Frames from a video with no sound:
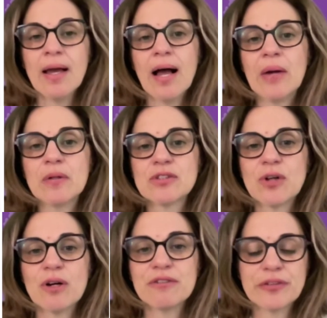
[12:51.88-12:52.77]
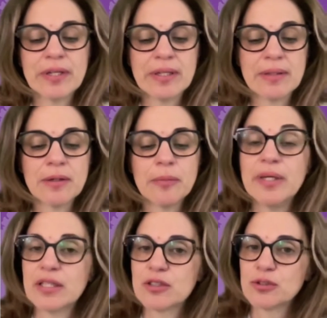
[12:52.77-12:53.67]
I was offering
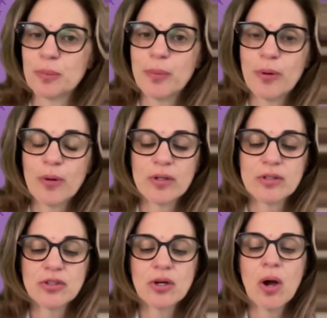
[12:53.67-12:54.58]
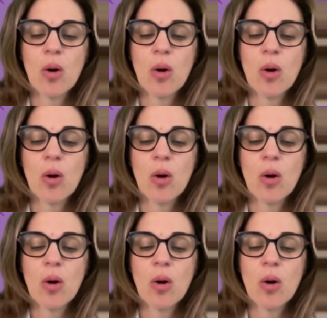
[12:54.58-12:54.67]
peer support